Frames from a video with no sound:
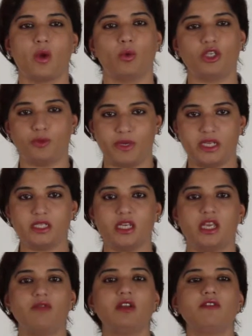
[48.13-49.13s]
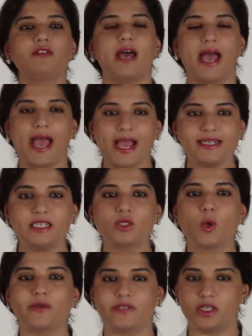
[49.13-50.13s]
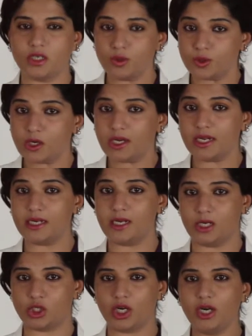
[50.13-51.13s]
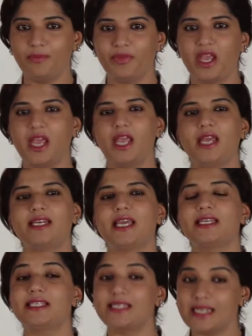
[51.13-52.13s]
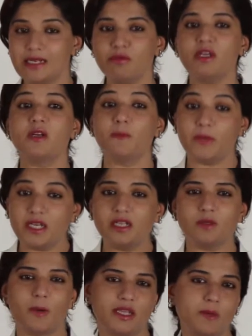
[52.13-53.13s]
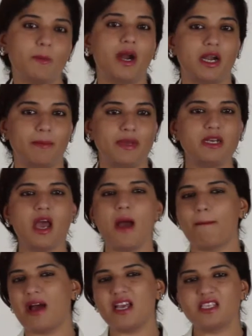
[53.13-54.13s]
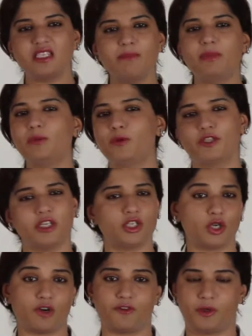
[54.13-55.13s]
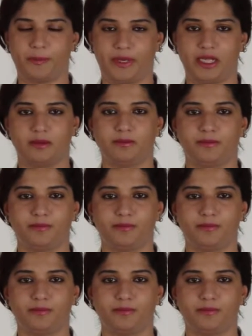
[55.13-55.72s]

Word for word: which means even if the Act is constitutional in nature, it can still be repealed by the Parliament by a simple procedure of repeal.